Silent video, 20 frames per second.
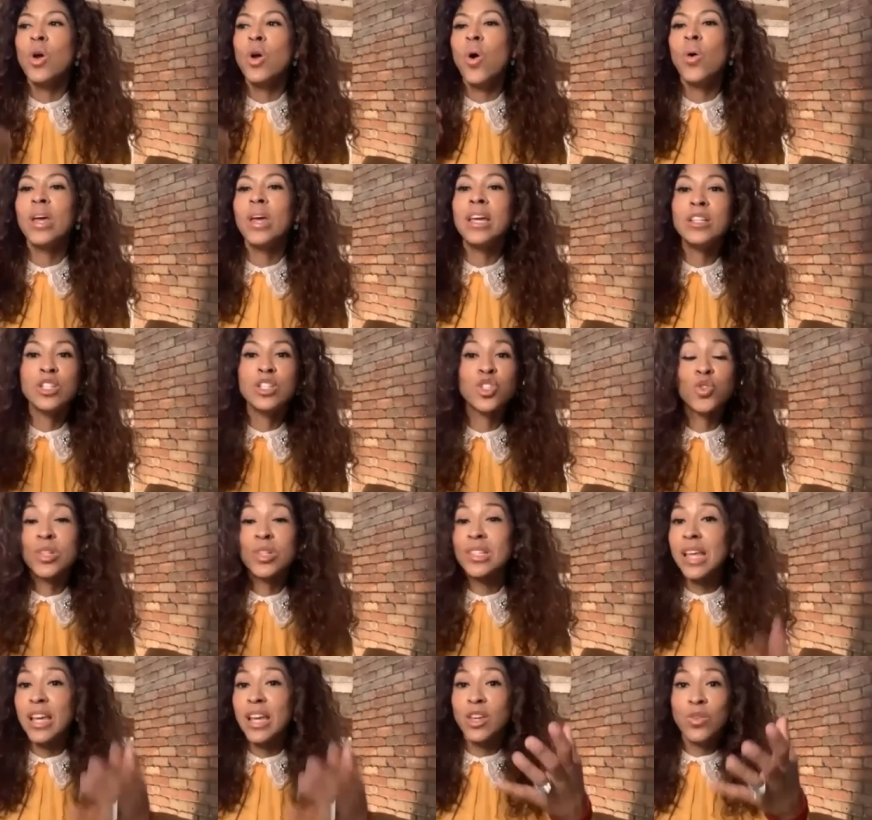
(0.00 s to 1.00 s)

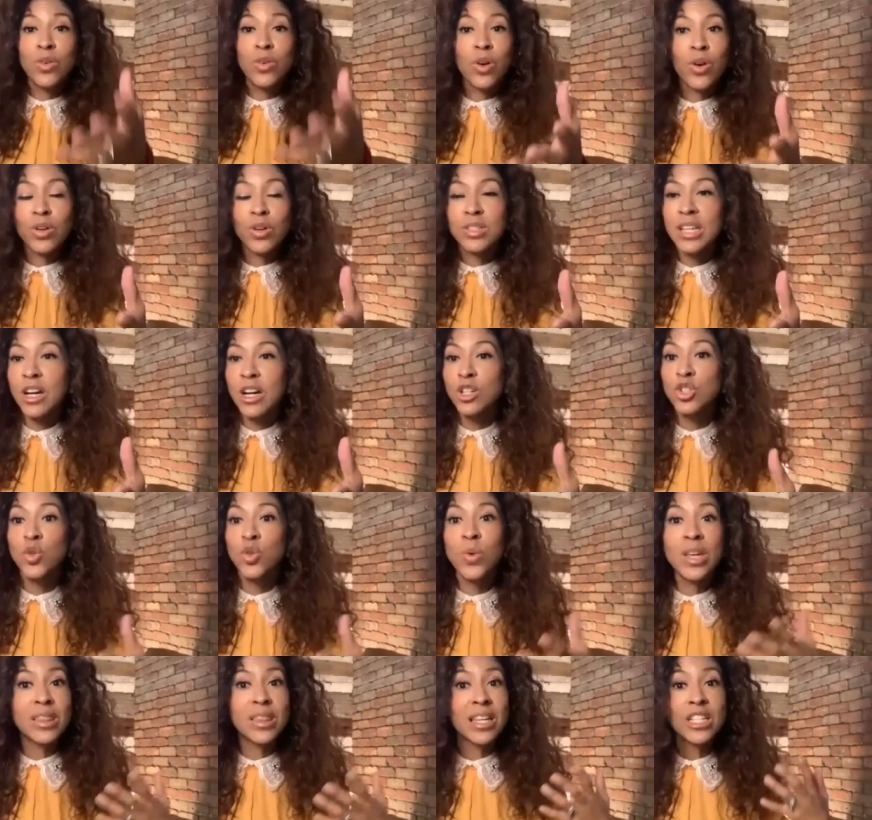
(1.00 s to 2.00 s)
industries like you girls that are
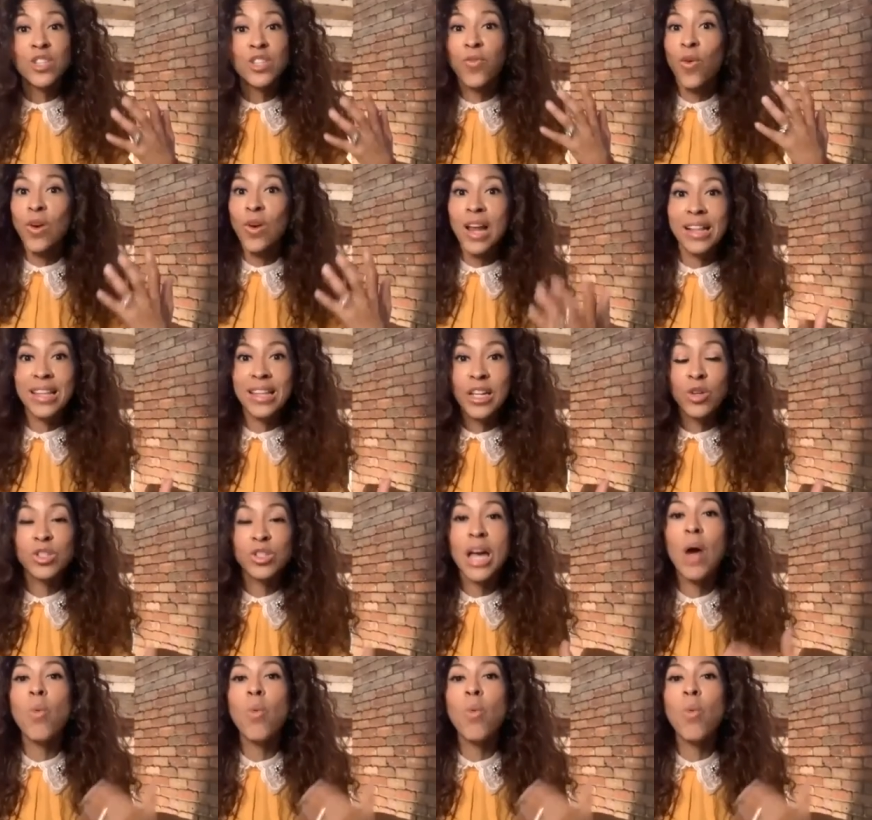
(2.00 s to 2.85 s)
doing things for Latinos.